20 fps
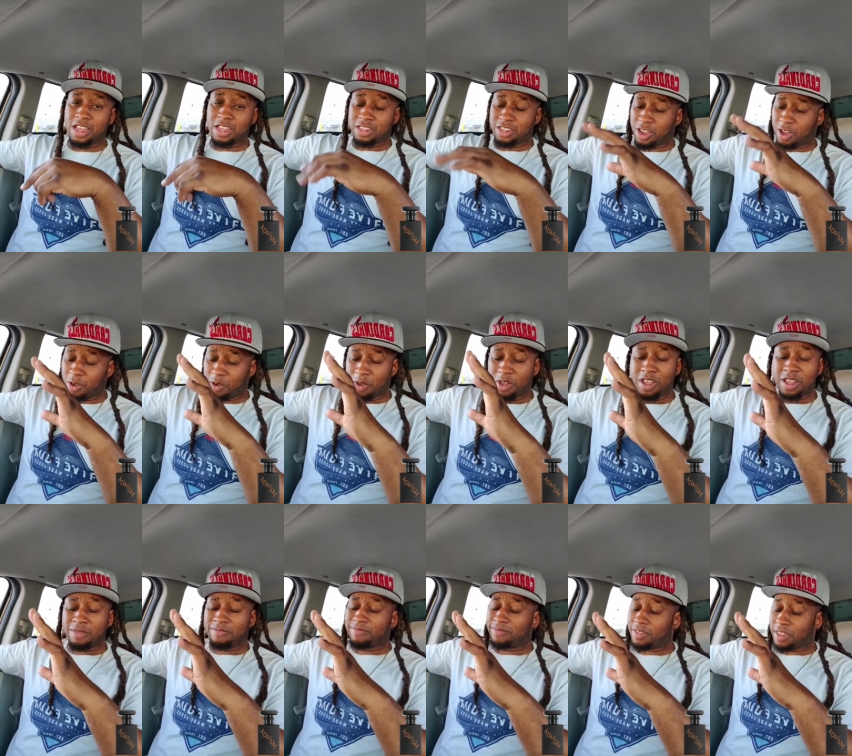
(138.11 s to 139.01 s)
So,
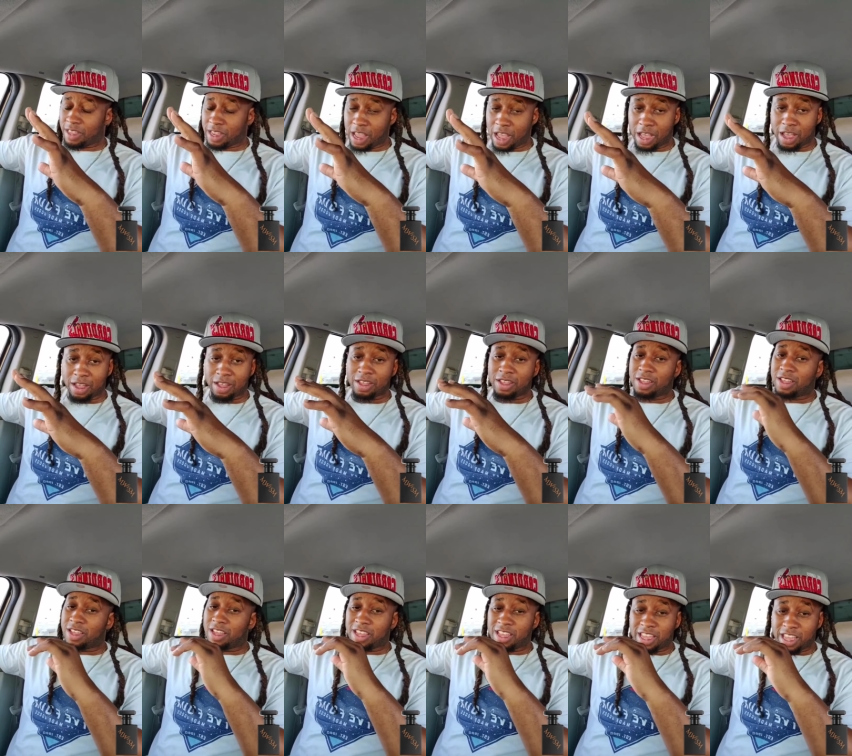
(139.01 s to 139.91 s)

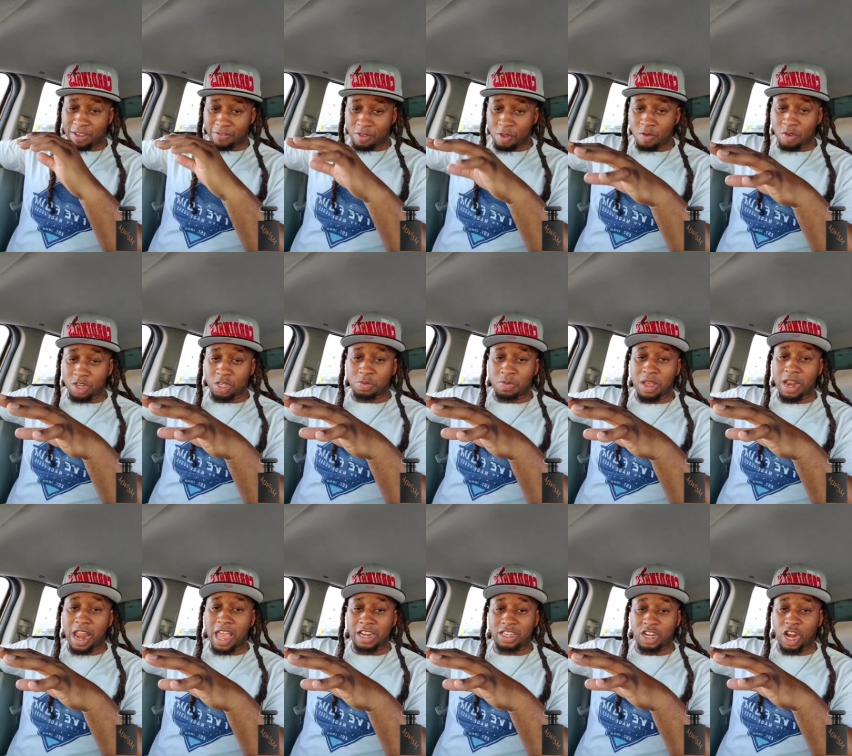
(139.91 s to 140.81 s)
yeah. If you want to smell
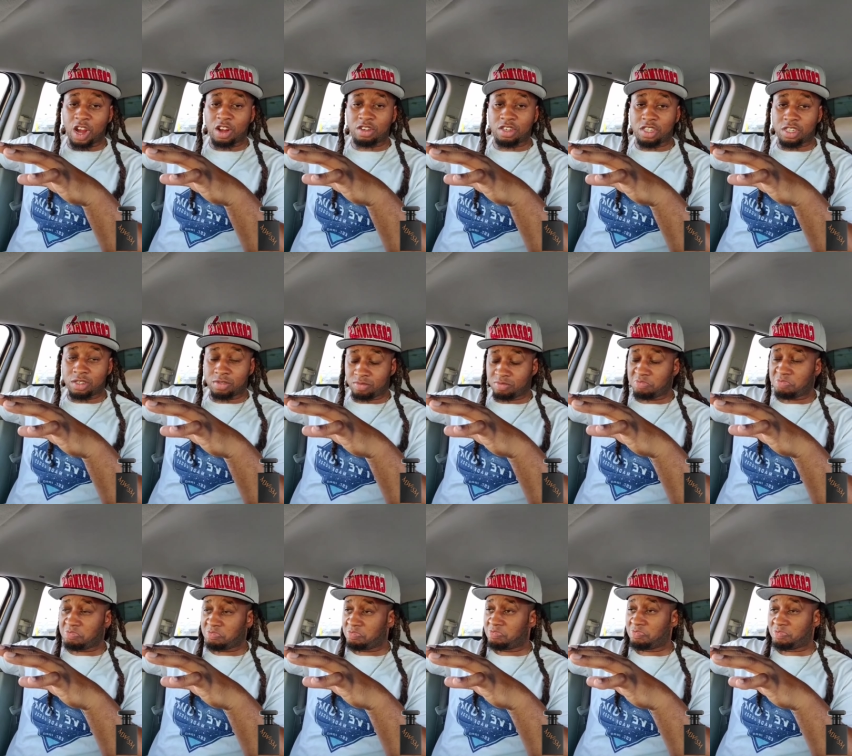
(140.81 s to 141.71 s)
like church,
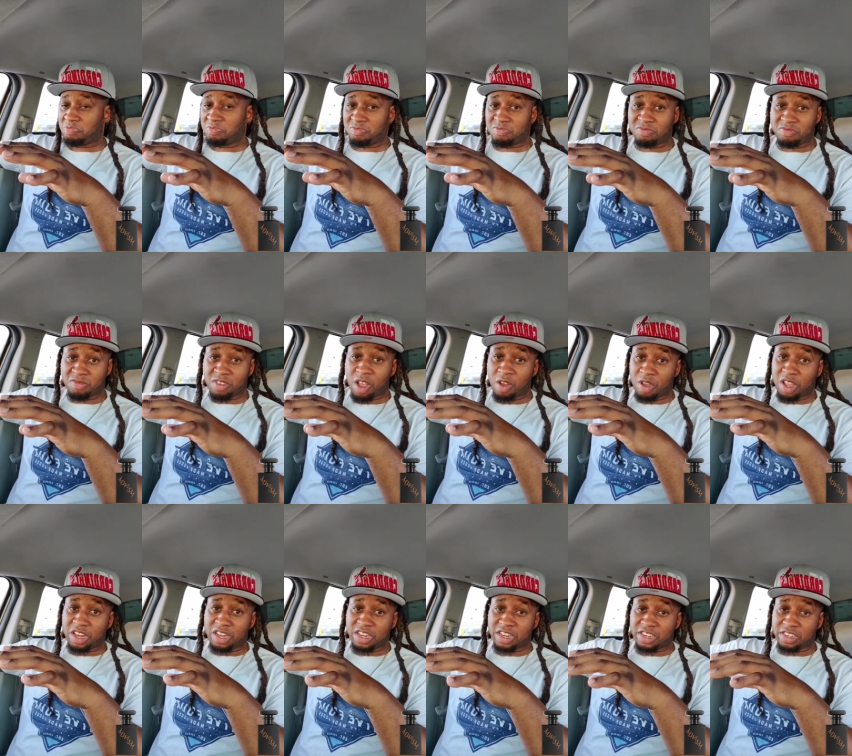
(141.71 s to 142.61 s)
go
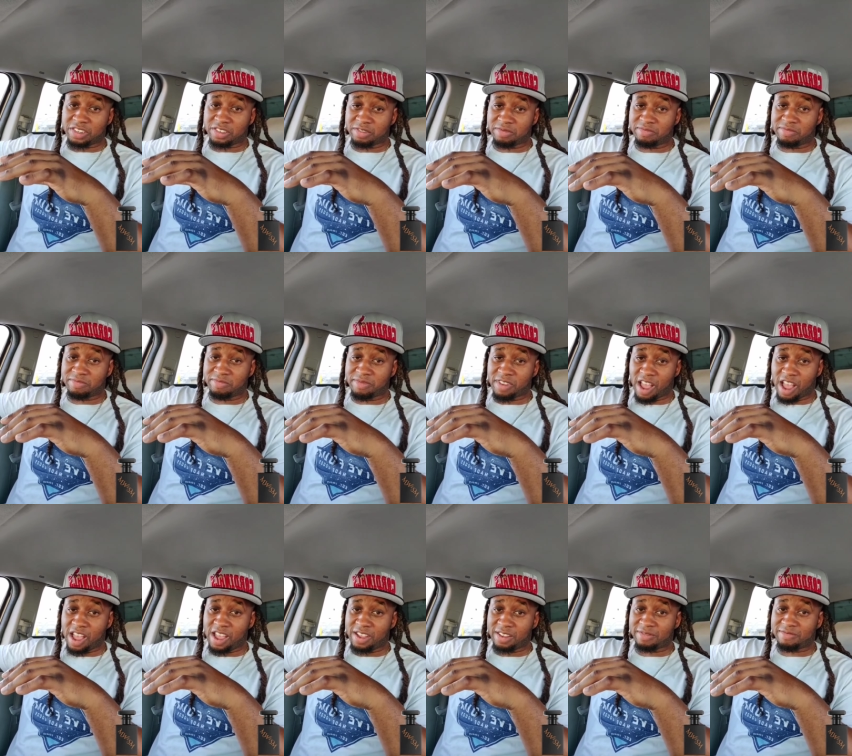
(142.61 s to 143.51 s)
get this. All
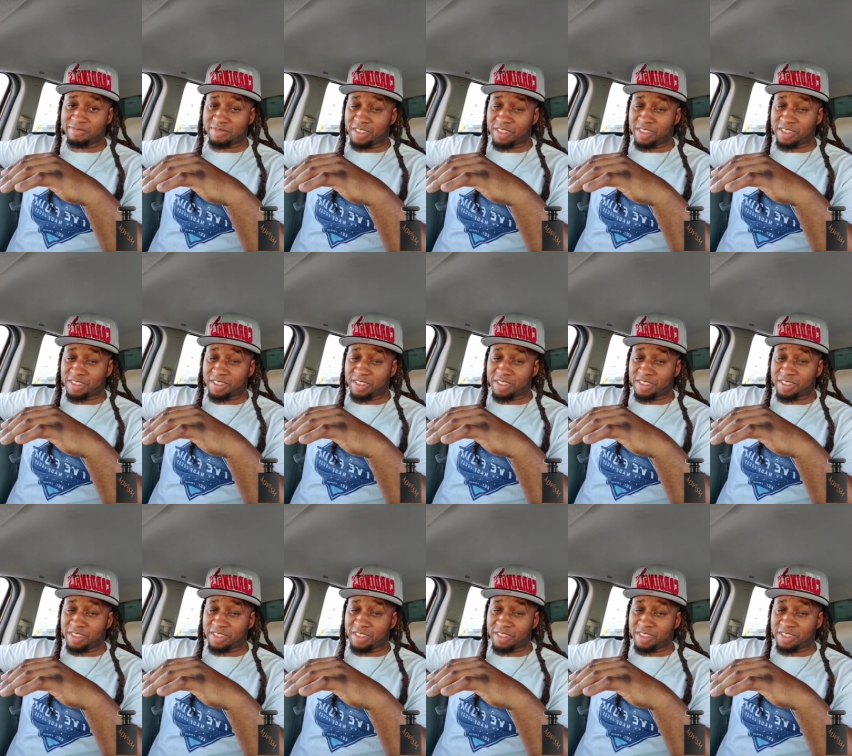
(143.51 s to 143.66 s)
right?